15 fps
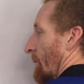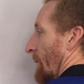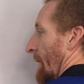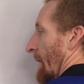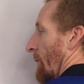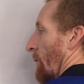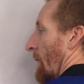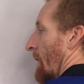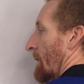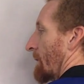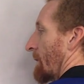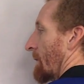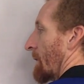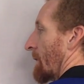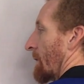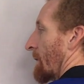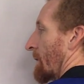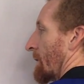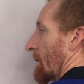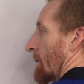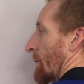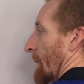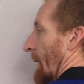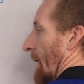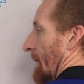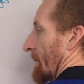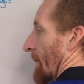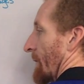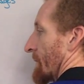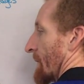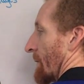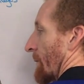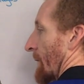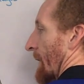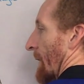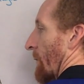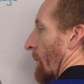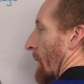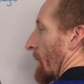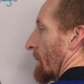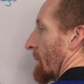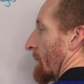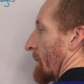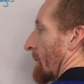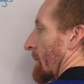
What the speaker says: we get 1, we add those up we get 1,